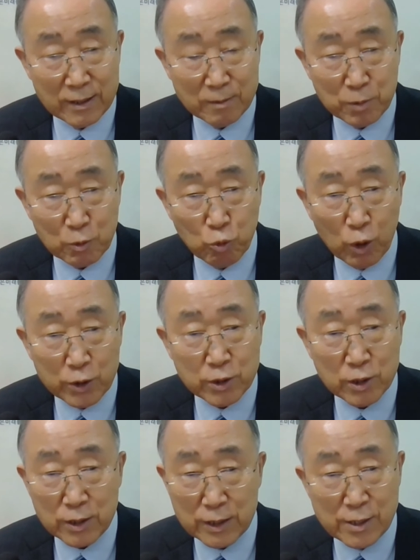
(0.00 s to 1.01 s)
But
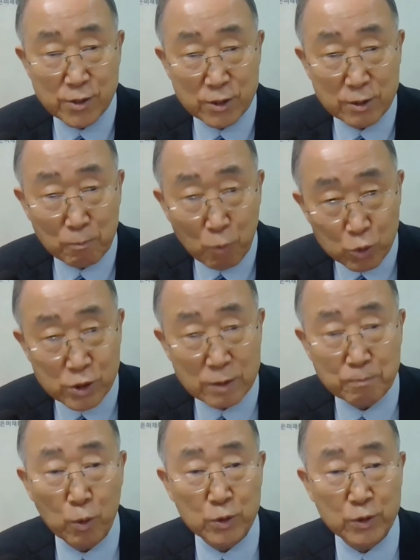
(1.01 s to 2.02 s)
water is the most
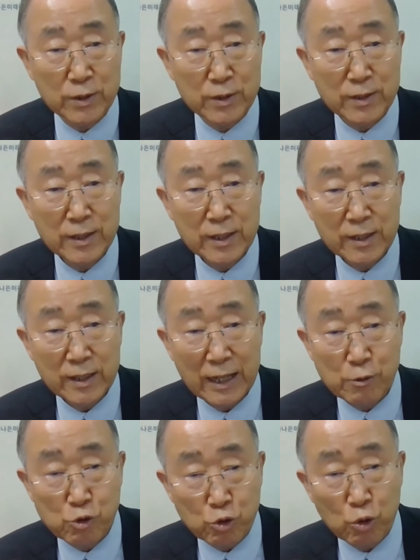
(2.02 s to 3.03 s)
important,
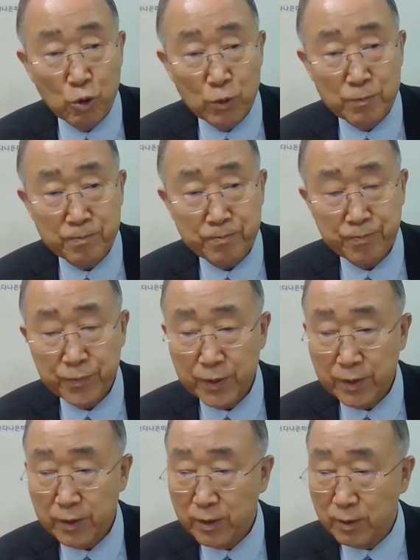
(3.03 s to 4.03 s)
and soon
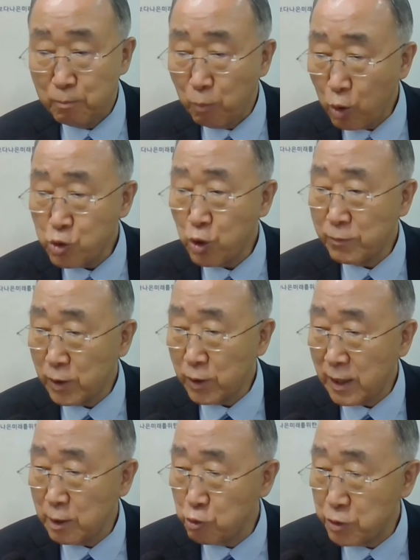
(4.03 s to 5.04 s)
most of the
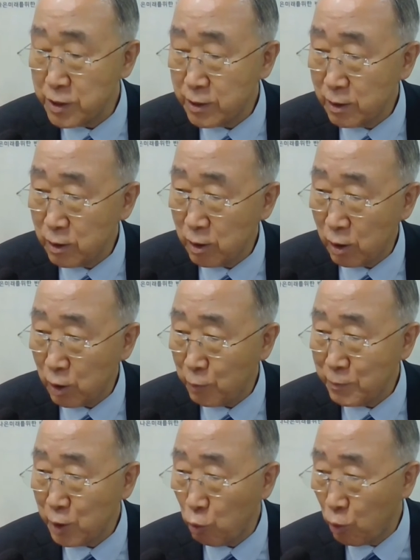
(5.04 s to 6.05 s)
countries
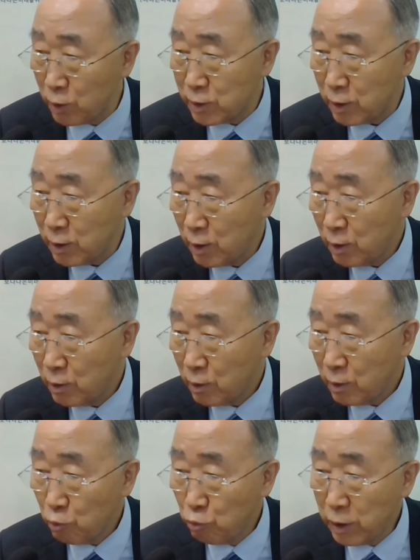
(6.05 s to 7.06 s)
around the world
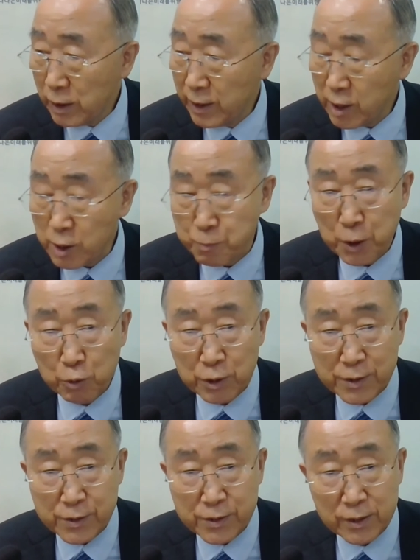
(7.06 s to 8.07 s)
will
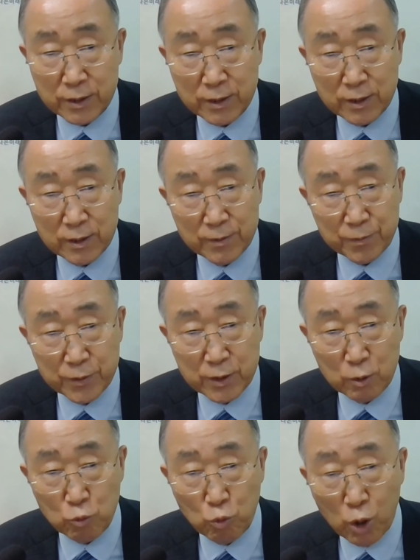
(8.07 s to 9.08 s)
experience
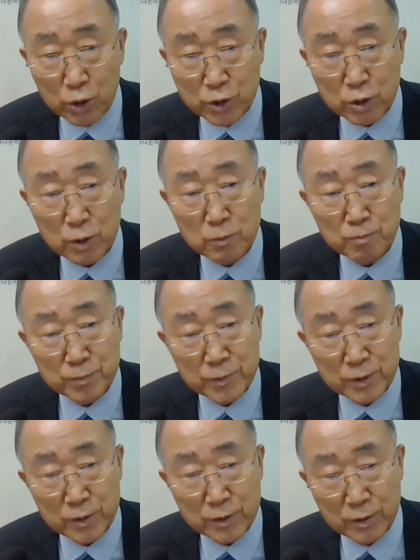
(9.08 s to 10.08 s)
the water
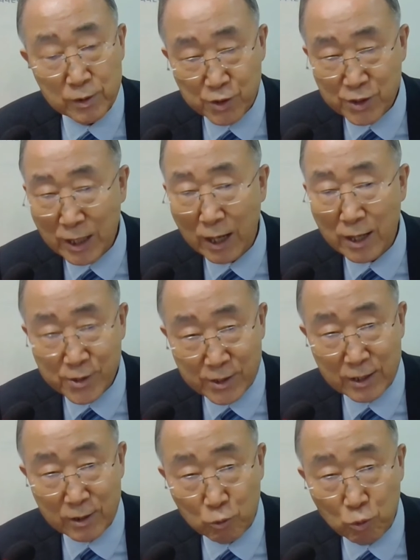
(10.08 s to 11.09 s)
scarcity